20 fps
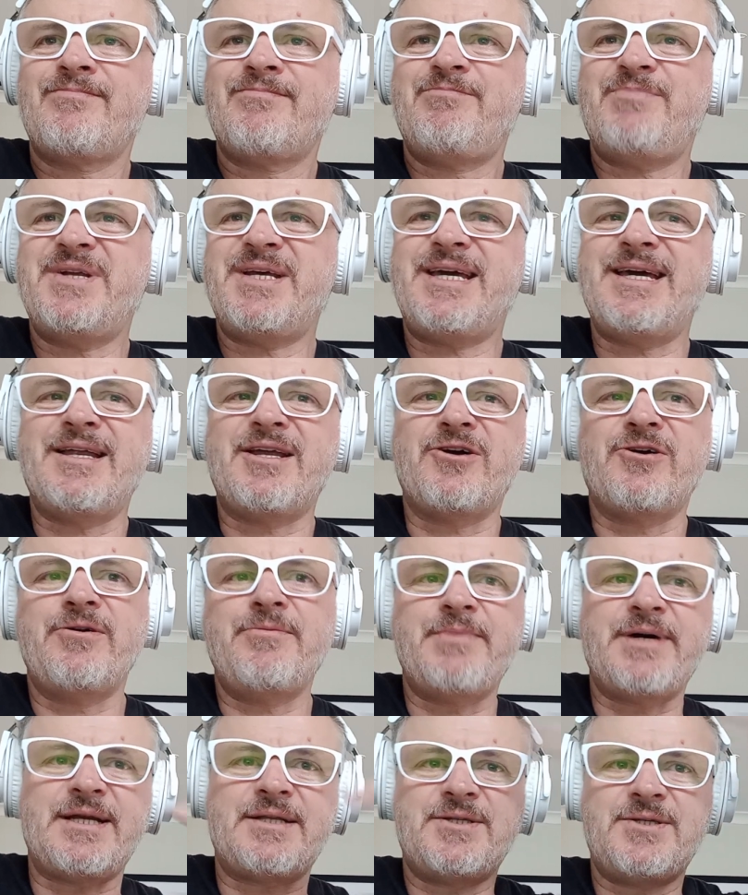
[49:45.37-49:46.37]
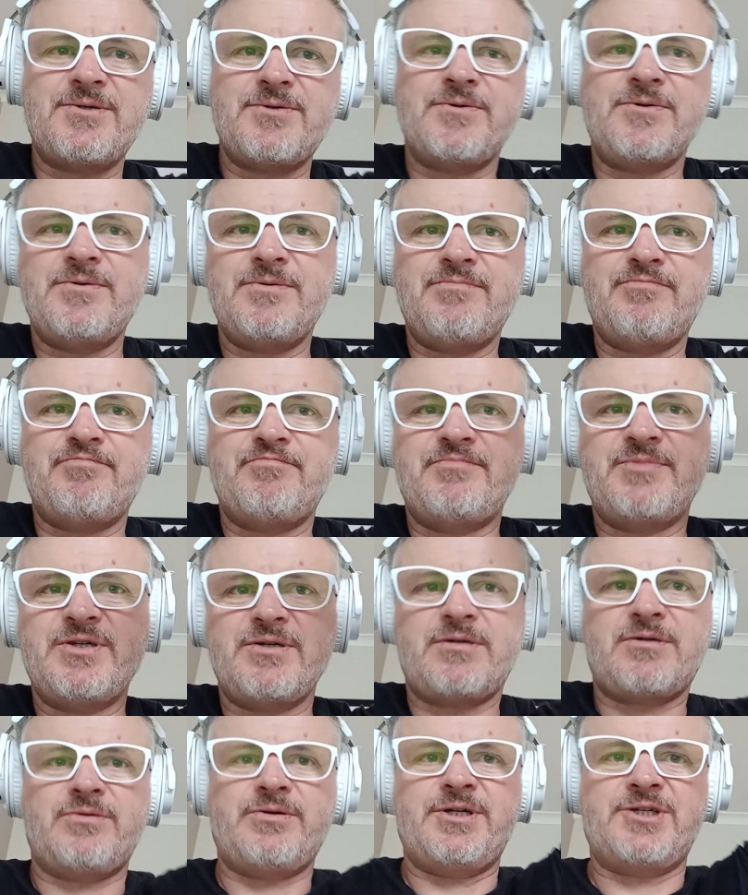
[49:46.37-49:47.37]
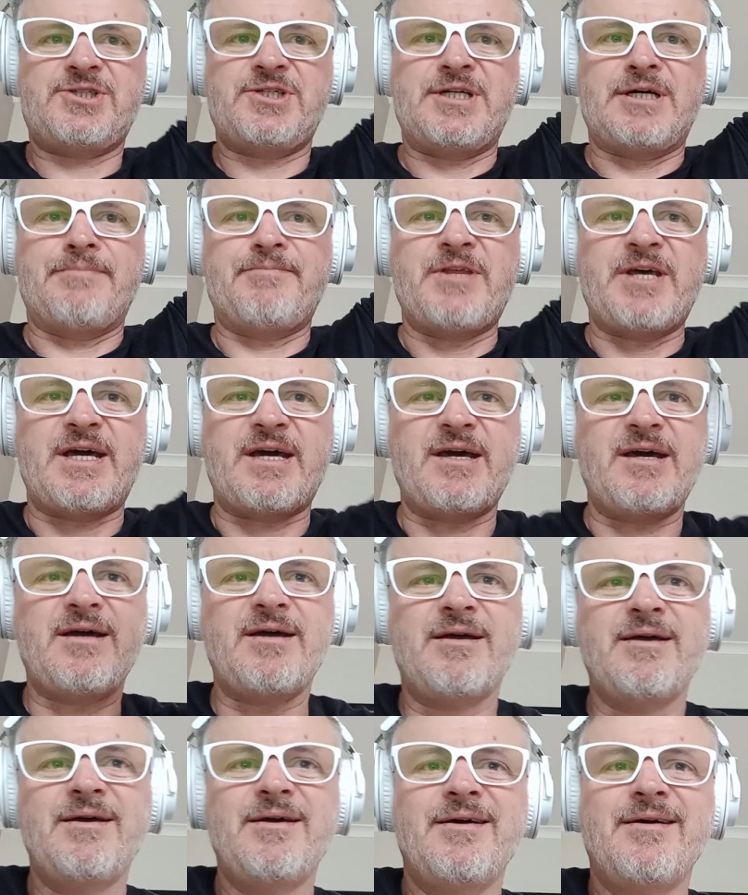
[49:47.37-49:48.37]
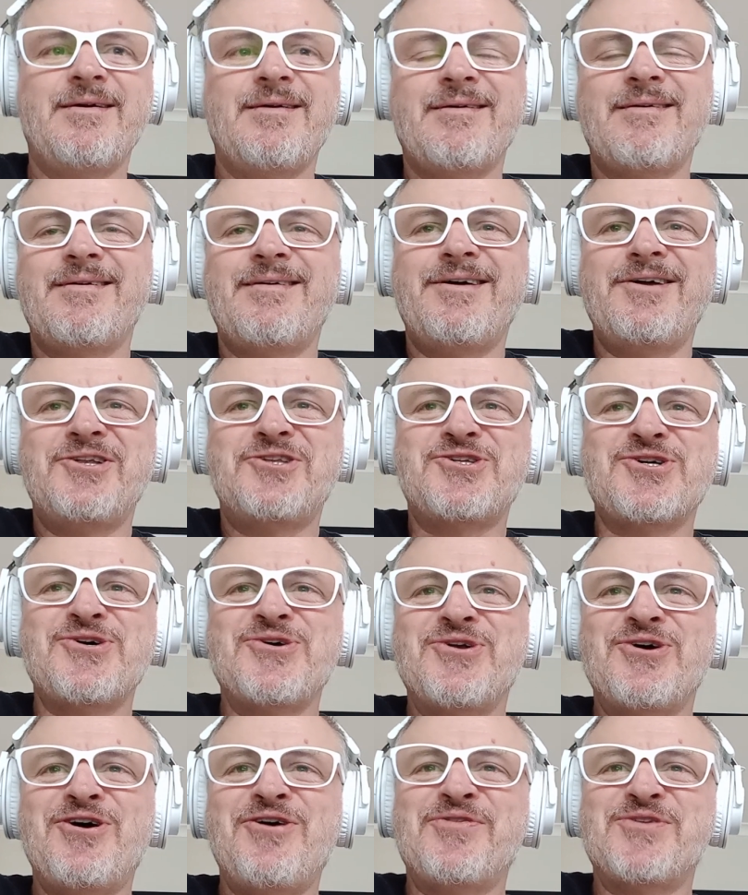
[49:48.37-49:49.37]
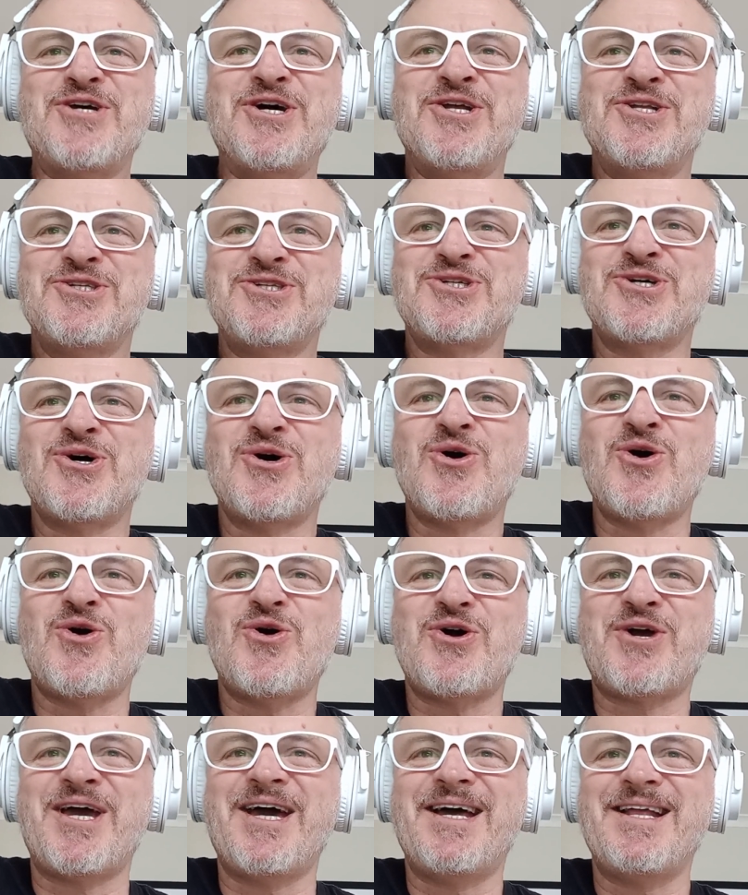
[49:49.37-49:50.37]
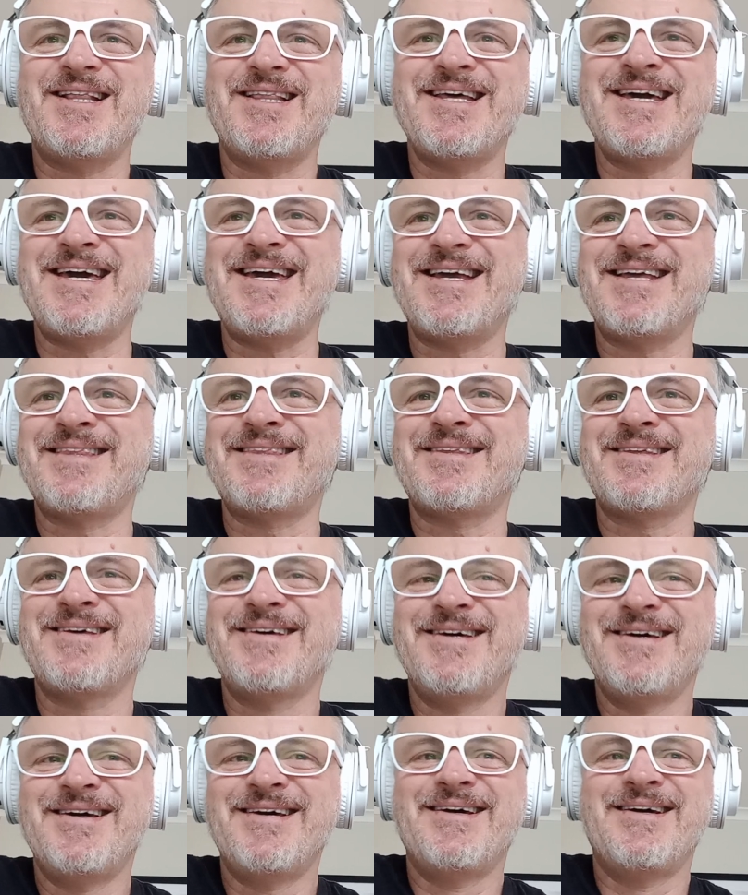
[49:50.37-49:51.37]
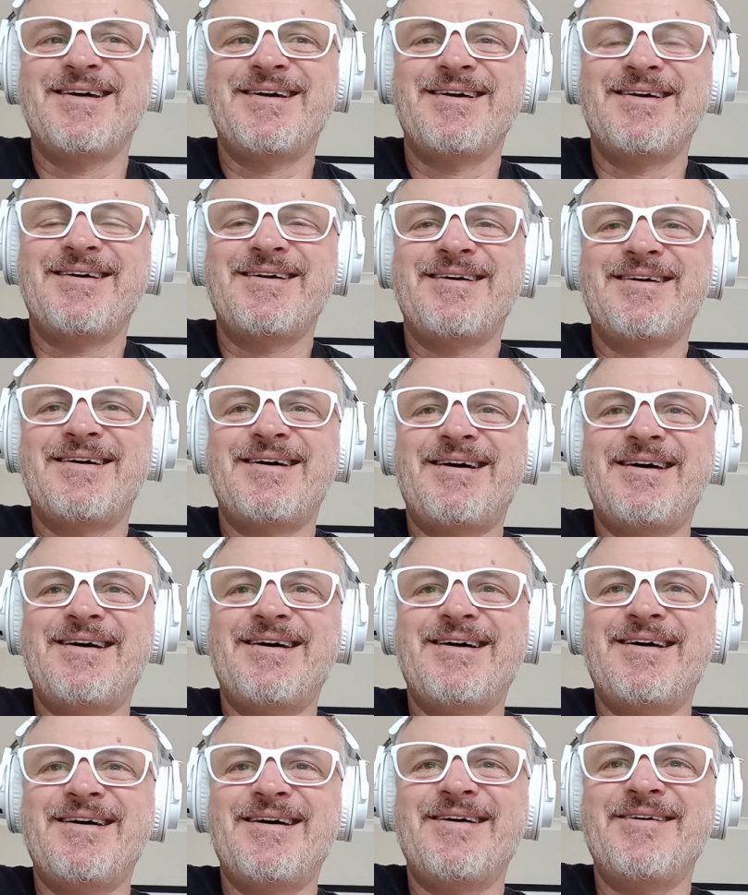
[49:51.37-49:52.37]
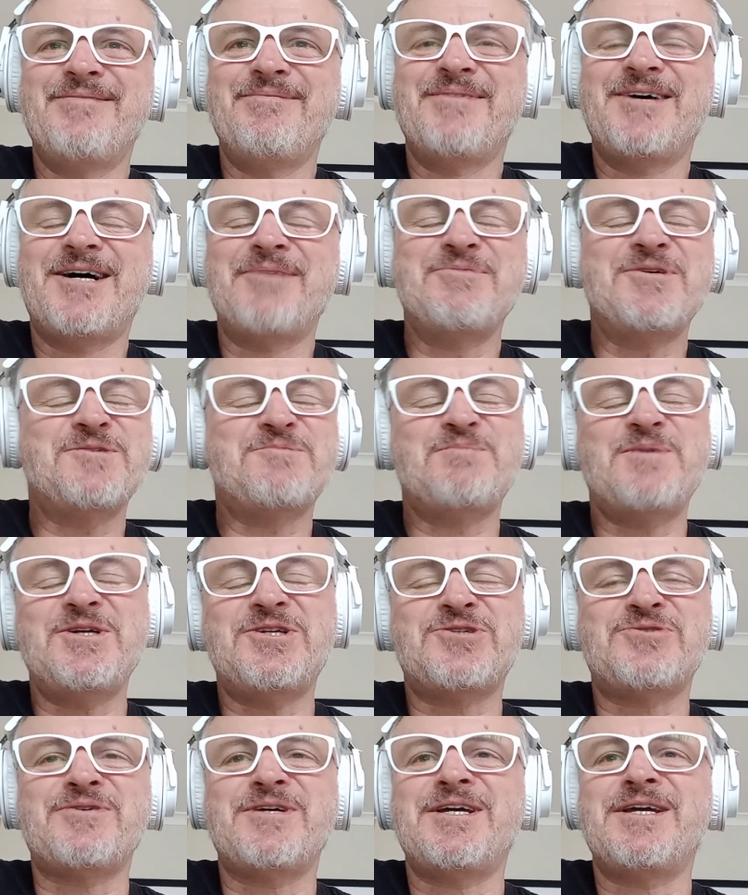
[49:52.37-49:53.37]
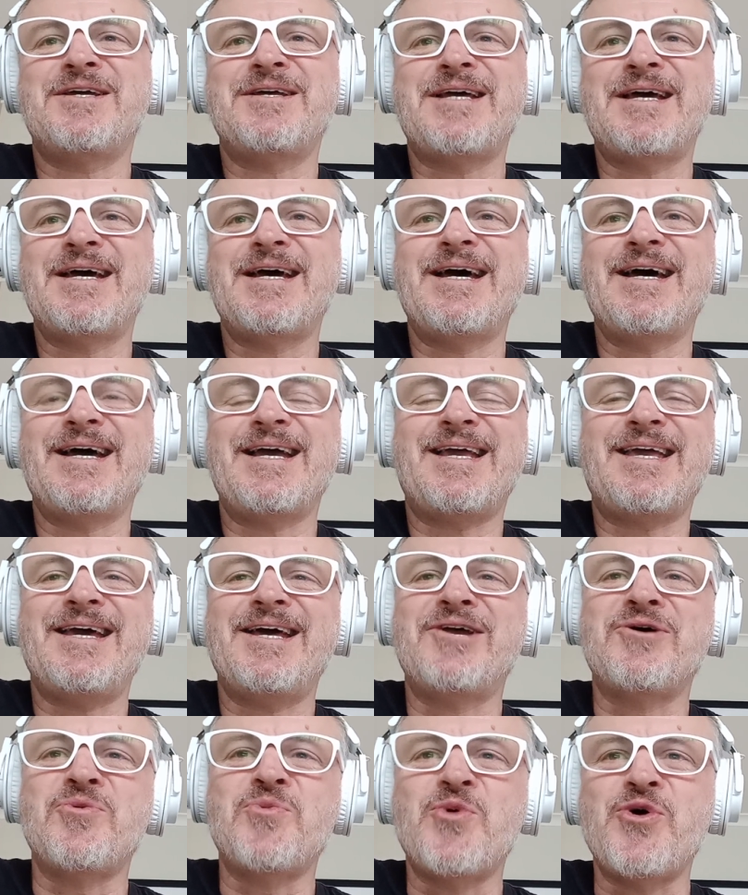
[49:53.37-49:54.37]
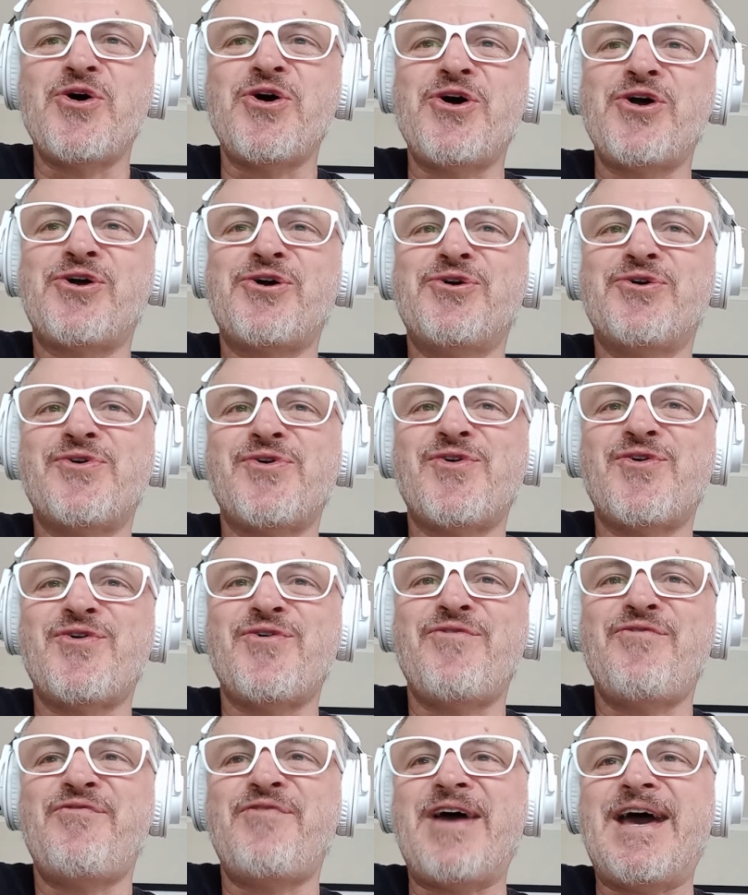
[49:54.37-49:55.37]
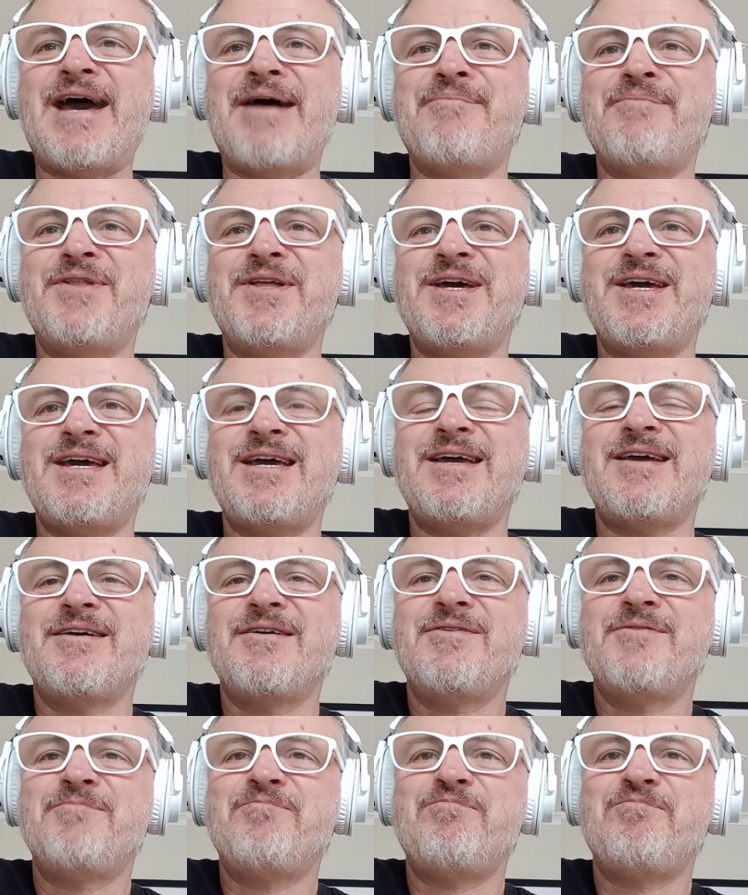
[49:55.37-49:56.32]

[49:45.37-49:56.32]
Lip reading: But again, going back to the question up there, I don't often talk at length. I'm just picturing, again, at work or family